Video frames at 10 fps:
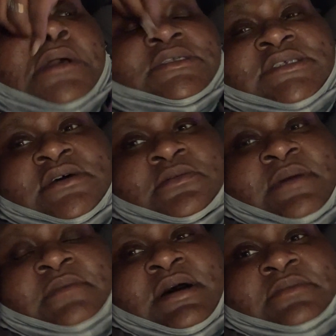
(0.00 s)
So
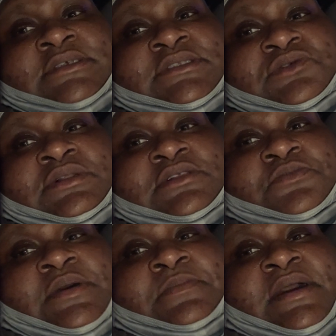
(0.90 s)
my mom is doing a little
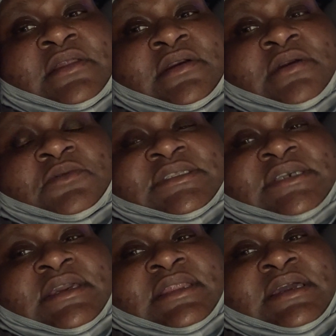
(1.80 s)
bit better. Once
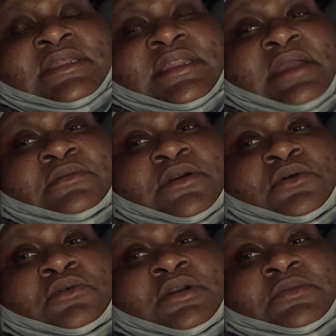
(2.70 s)
again, I did not
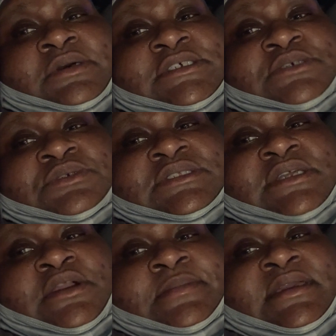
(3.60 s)
record while she was
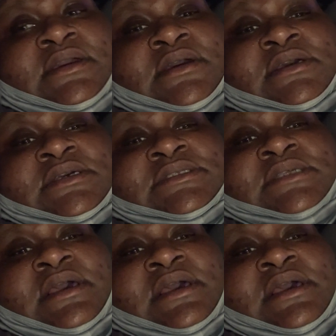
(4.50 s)
there because